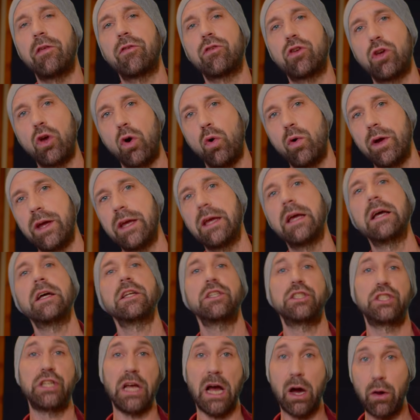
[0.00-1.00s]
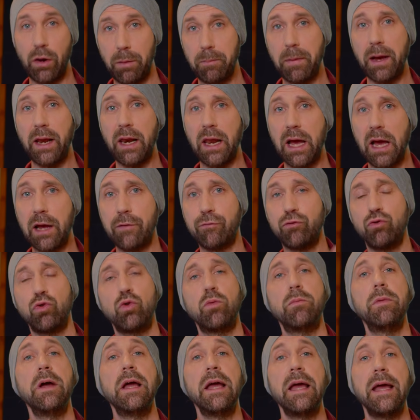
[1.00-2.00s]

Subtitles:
is going down in my live room